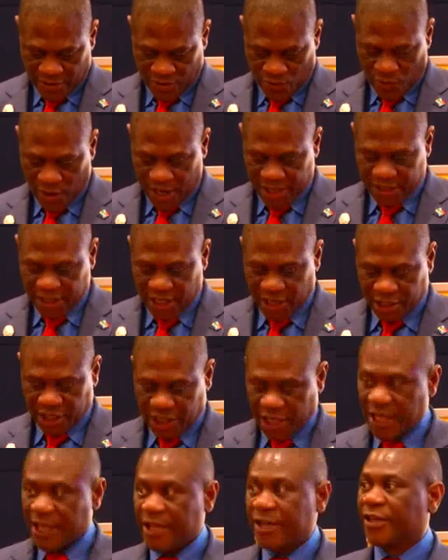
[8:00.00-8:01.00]
once
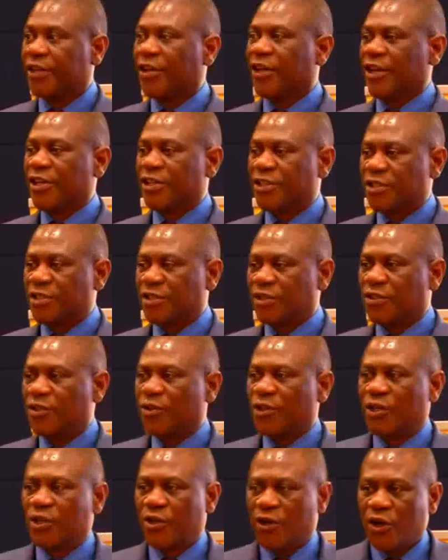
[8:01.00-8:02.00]
again,
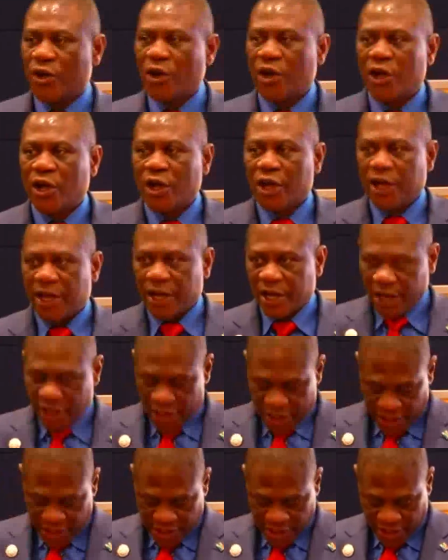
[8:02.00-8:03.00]

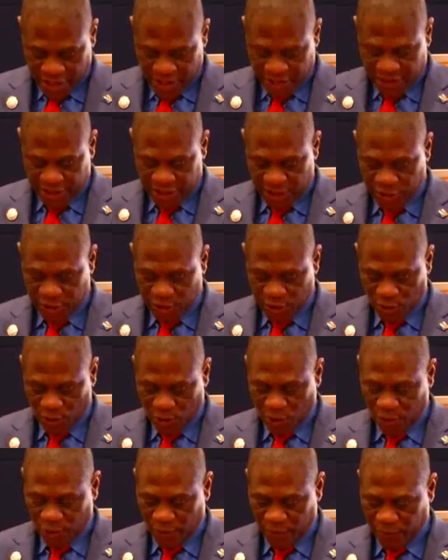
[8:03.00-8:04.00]
greetings to
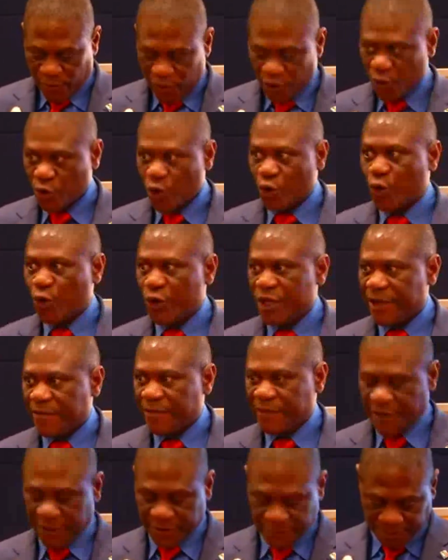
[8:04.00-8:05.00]
all of you. Good
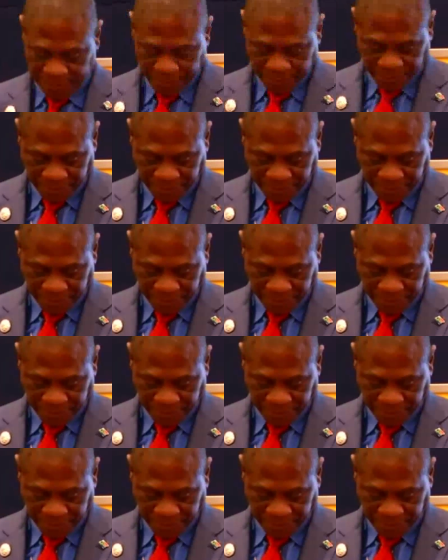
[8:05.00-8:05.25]
evening.